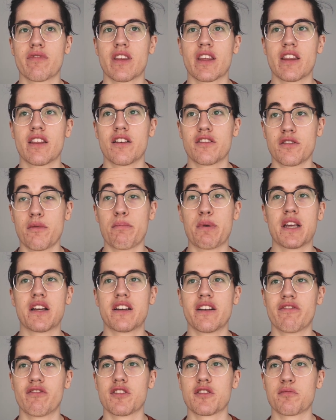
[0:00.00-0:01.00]
there's a big
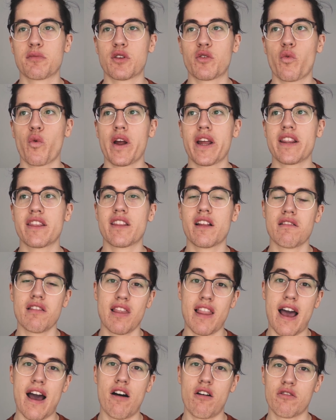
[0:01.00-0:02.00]
difference between the
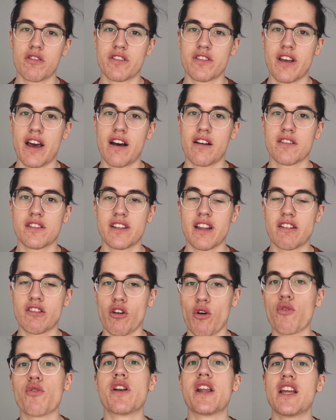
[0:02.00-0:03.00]
loud sounds that
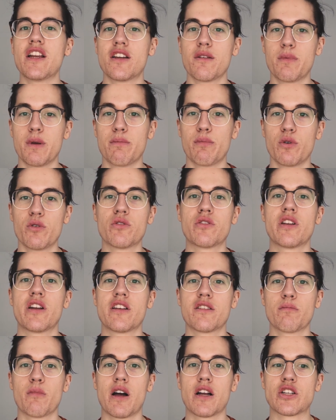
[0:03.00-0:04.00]
don't need to be boosted
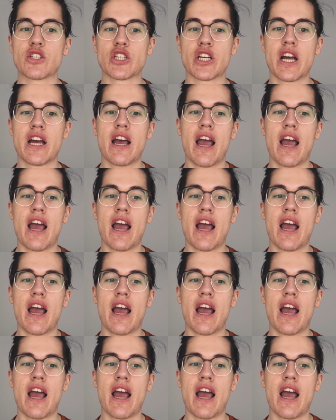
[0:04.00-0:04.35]
as much